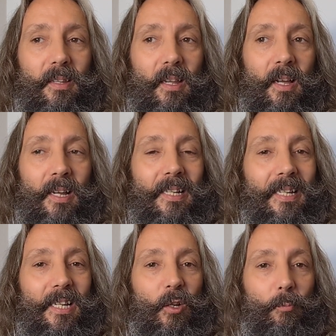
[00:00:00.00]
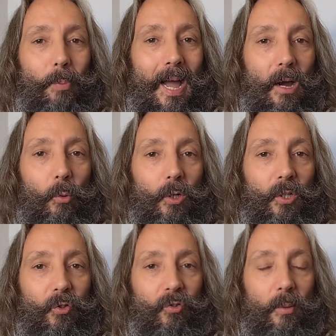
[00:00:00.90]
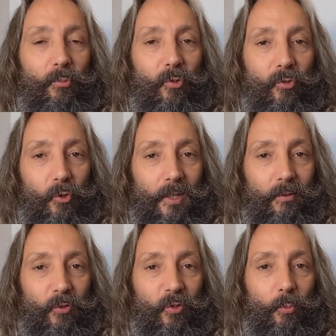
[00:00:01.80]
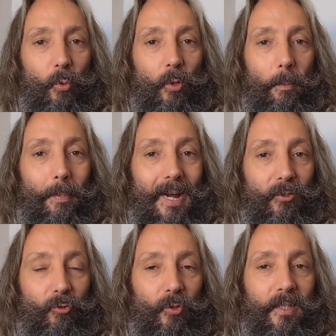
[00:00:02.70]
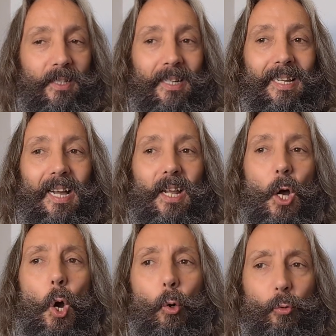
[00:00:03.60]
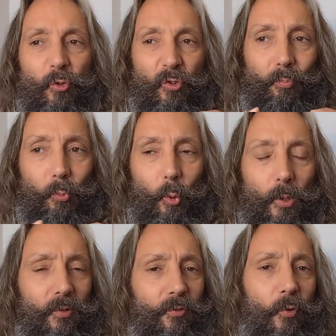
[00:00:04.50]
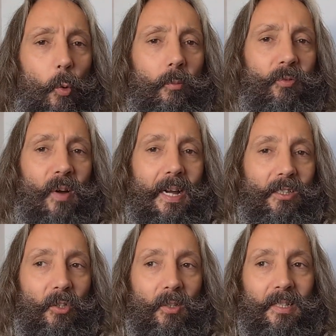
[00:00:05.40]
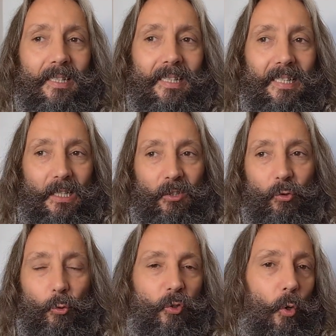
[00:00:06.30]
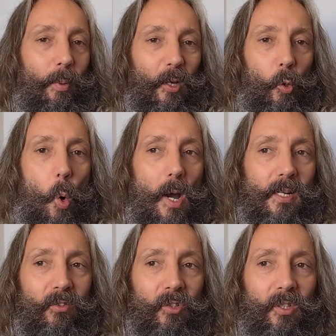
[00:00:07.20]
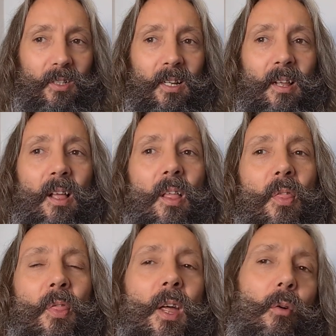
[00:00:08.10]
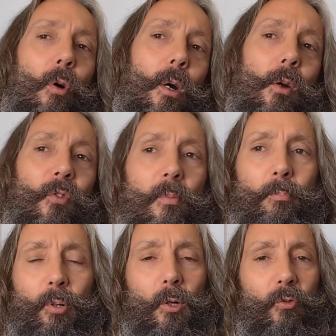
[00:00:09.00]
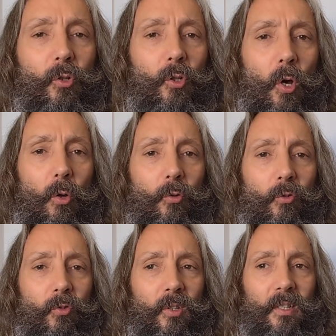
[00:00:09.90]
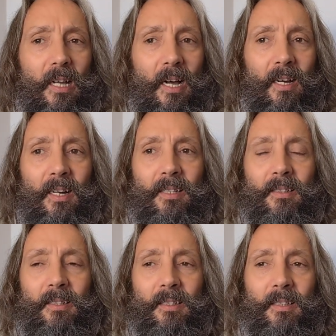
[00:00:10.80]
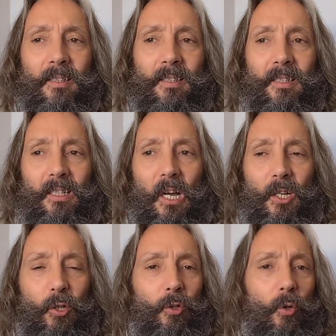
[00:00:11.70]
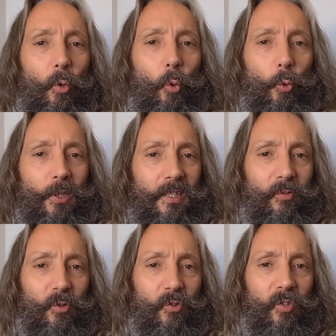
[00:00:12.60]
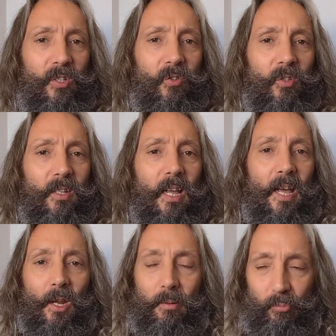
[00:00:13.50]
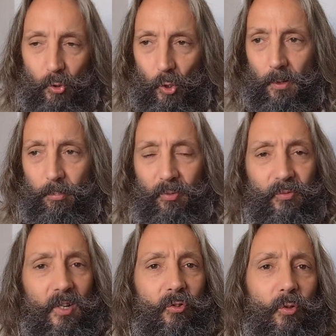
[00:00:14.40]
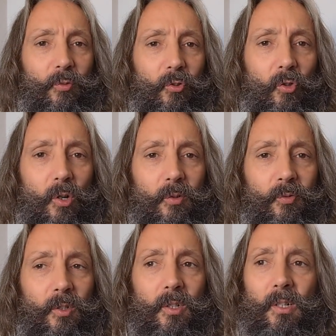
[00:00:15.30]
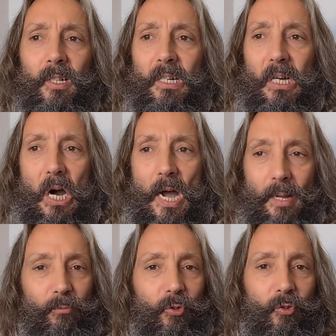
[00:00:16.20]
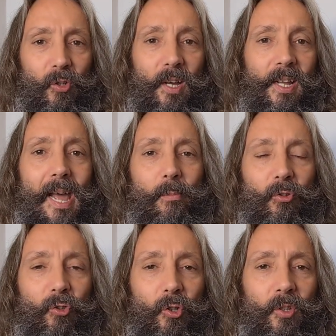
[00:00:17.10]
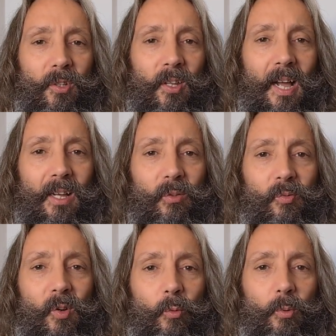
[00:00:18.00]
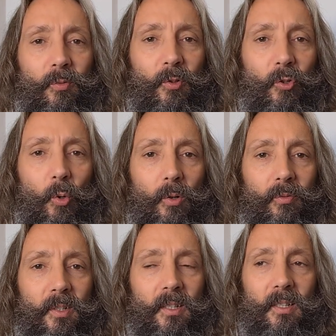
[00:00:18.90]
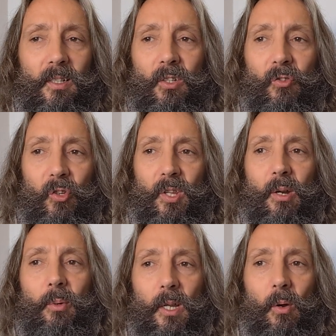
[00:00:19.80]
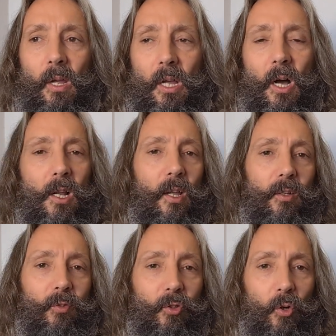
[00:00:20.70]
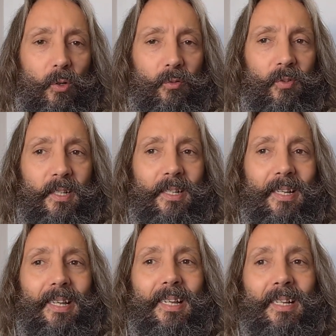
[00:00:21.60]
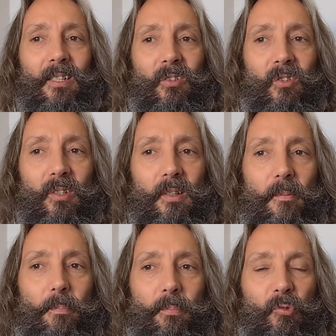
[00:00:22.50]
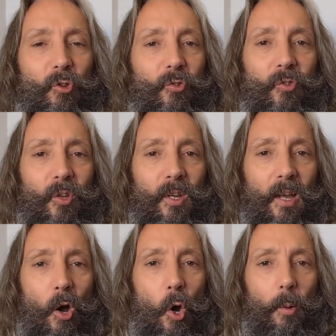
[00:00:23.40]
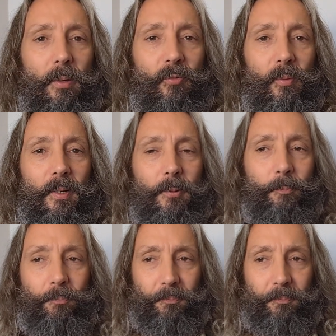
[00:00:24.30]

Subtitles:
need of power consumption, so you can have a smaller battery and a whole smaller form factor. It's also a bit quieter. There are some pros and cons. I don't know all the differences, and I'm not a professional photographer. I am just an amateur that has fun with photography. So there we go. I like photography. It's just a hobby for me.